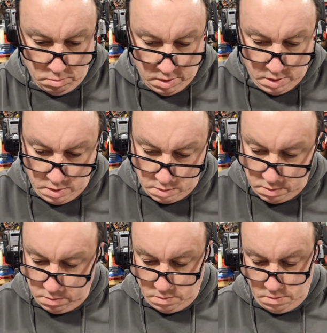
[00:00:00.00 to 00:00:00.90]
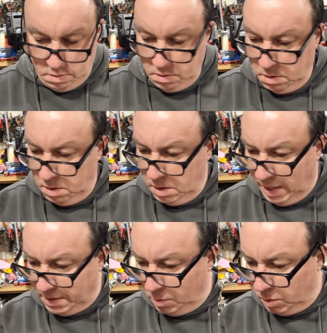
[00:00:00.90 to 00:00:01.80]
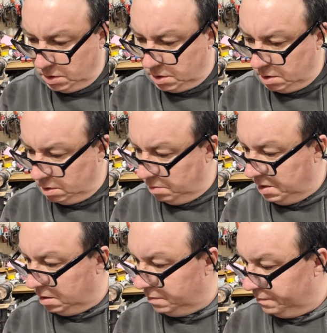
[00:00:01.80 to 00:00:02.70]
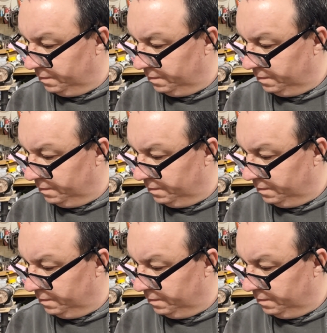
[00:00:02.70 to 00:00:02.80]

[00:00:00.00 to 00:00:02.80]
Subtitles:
Black. I think one's still in the mail.